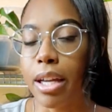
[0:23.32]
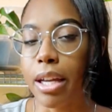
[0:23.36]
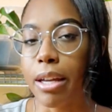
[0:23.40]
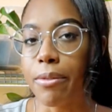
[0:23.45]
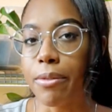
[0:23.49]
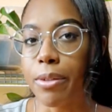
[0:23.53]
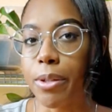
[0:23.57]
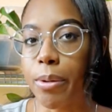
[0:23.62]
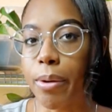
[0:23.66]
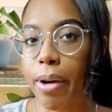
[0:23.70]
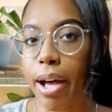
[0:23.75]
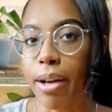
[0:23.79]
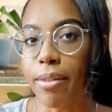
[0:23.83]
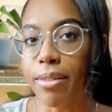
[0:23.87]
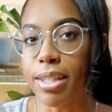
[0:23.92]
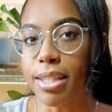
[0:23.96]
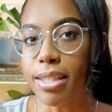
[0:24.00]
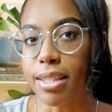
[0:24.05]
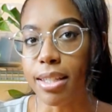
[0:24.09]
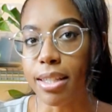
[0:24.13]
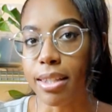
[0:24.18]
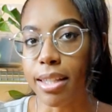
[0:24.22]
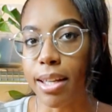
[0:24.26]
If you
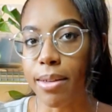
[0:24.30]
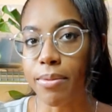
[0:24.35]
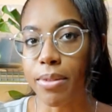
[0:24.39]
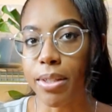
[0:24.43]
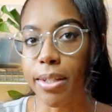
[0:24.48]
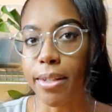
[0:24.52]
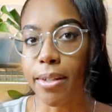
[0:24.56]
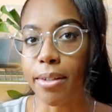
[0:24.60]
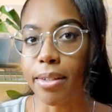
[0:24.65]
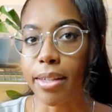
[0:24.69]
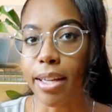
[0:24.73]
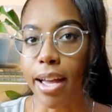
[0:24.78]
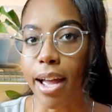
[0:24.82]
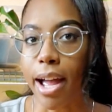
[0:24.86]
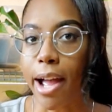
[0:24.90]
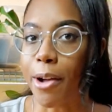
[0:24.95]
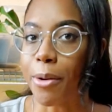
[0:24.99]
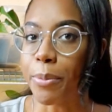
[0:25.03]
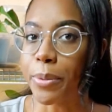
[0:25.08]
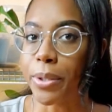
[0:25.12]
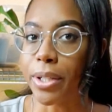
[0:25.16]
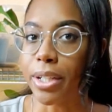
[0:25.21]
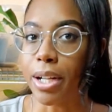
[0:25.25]
haven't seen that video yet,
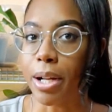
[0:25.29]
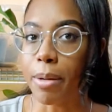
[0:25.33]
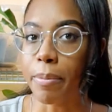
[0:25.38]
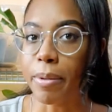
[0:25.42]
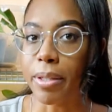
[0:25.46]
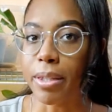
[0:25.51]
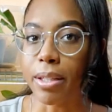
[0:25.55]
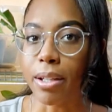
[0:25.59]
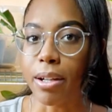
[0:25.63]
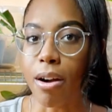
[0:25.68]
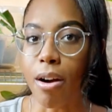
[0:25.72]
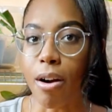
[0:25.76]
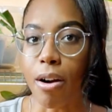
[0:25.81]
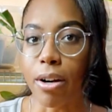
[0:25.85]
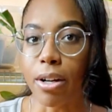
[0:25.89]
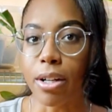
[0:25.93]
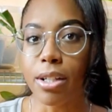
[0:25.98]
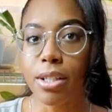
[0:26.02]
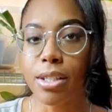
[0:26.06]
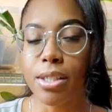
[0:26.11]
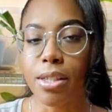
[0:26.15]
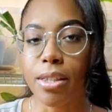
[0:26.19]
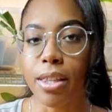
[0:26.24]
I'll put it up in the
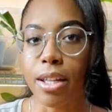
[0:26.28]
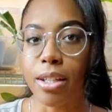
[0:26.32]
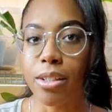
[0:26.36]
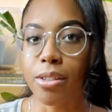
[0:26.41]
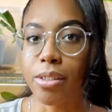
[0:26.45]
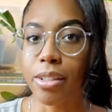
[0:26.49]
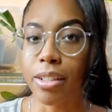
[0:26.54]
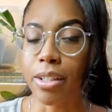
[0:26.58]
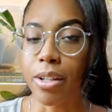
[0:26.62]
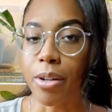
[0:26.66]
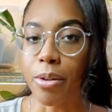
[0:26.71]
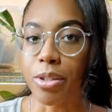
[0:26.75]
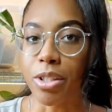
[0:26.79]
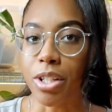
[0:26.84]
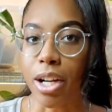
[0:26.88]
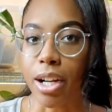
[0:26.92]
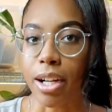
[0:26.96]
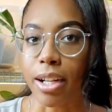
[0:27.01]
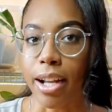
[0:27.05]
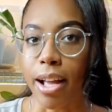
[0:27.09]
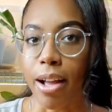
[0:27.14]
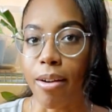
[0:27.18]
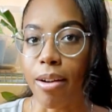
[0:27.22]
cards so that you can go
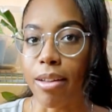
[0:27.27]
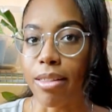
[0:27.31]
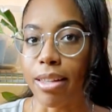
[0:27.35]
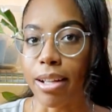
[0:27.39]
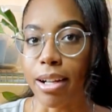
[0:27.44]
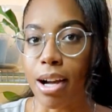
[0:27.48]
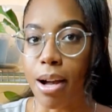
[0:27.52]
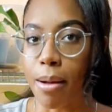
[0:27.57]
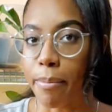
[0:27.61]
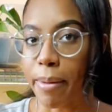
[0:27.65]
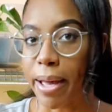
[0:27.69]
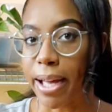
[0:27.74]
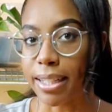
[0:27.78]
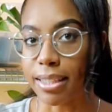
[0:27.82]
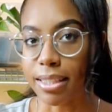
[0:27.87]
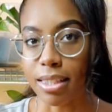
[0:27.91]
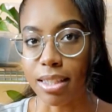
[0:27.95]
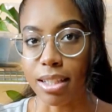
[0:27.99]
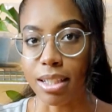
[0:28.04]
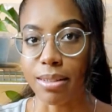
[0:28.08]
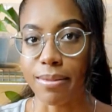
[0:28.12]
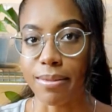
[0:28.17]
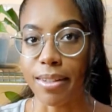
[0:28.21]
check it out and then come back
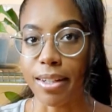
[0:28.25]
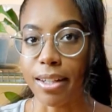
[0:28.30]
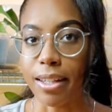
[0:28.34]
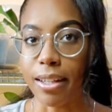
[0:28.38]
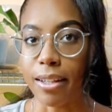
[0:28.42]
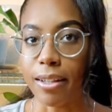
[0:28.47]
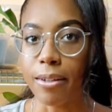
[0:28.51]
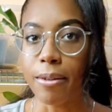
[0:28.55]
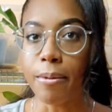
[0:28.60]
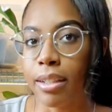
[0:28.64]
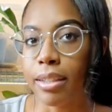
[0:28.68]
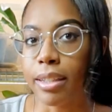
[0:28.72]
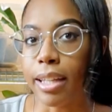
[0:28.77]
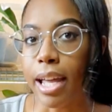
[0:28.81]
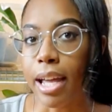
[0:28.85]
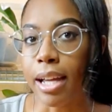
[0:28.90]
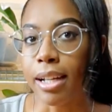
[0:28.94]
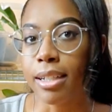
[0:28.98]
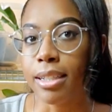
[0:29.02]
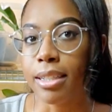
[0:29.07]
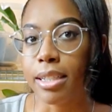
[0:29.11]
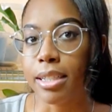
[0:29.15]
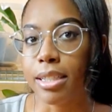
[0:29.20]
to this video. They
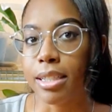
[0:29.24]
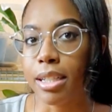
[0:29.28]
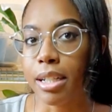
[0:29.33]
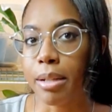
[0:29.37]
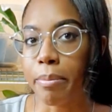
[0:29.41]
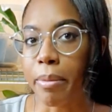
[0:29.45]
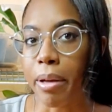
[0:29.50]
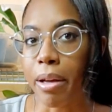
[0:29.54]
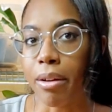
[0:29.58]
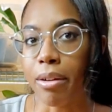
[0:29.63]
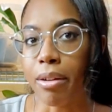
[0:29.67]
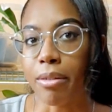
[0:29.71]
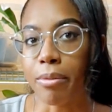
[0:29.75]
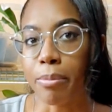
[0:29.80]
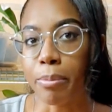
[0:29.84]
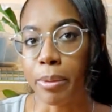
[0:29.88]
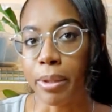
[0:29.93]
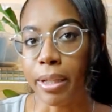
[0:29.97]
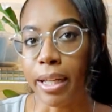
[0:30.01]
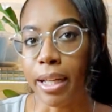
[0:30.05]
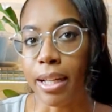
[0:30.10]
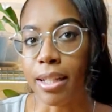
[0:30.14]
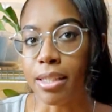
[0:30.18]
had a decent amount of
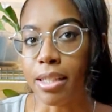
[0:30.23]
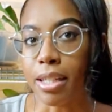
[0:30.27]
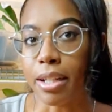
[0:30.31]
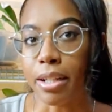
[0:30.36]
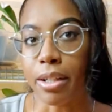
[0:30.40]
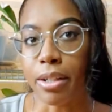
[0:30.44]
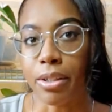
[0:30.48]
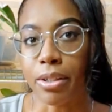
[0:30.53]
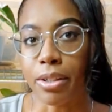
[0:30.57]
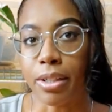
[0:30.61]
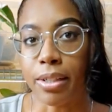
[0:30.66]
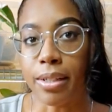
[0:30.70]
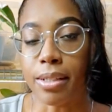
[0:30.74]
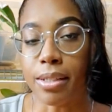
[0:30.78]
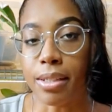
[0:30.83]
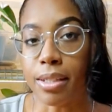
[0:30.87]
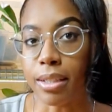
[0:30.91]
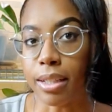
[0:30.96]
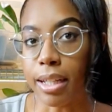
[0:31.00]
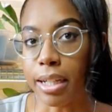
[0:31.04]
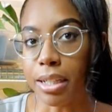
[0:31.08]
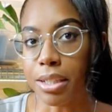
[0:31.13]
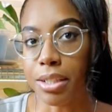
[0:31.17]
plants and a good
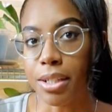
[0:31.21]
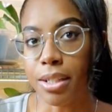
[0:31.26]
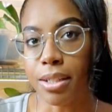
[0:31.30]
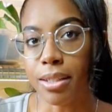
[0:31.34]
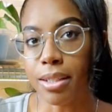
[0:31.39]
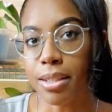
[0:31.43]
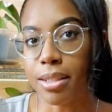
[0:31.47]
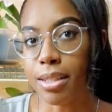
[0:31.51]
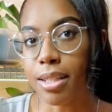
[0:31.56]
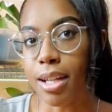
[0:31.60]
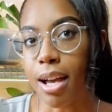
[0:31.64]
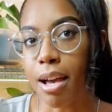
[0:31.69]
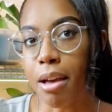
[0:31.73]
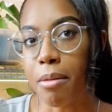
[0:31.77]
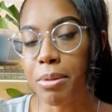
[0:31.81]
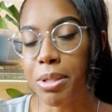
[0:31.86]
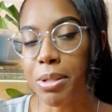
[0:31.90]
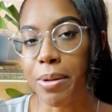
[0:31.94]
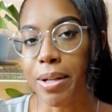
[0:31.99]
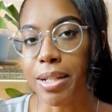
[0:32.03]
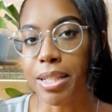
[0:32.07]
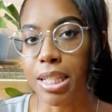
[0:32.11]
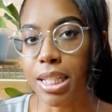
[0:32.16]
selection this time,
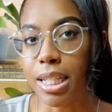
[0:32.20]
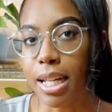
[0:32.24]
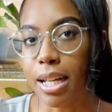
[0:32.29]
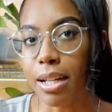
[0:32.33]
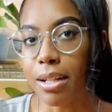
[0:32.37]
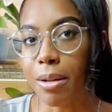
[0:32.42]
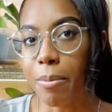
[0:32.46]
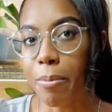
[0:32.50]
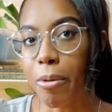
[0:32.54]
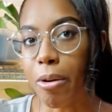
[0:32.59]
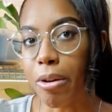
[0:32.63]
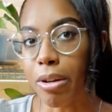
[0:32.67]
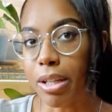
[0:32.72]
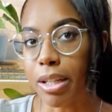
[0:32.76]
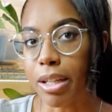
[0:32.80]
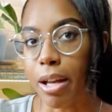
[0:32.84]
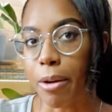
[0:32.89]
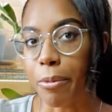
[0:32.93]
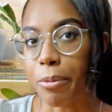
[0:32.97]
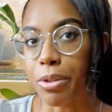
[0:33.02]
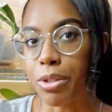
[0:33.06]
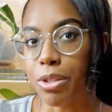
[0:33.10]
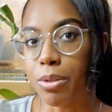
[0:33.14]
so I did end up walking
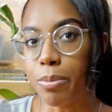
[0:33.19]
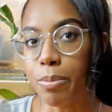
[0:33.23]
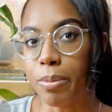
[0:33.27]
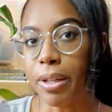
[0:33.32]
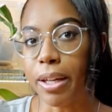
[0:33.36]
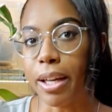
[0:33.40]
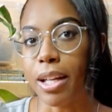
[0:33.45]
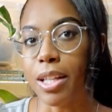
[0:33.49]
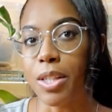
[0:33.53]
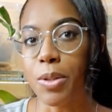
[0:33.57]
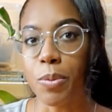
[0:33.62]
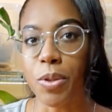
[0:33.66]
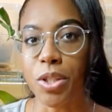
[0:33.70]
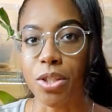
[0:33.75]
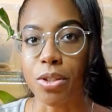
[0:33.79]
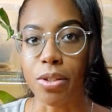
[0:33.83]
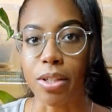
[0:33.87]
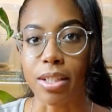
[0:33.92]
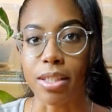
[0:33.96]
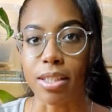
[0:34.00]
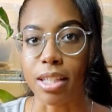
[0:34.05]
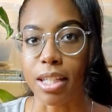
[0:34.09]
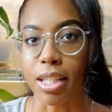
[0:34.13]
out with 2 plants, which
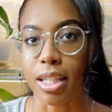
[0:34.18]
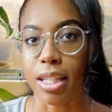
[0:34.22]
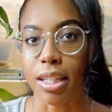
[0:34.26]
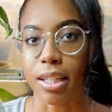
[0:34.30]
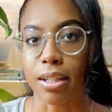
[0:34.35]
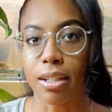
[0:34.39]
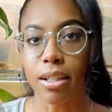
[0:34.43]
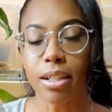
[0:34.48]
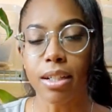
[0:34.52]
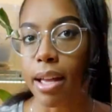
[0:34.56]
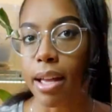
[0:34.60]
you can see here.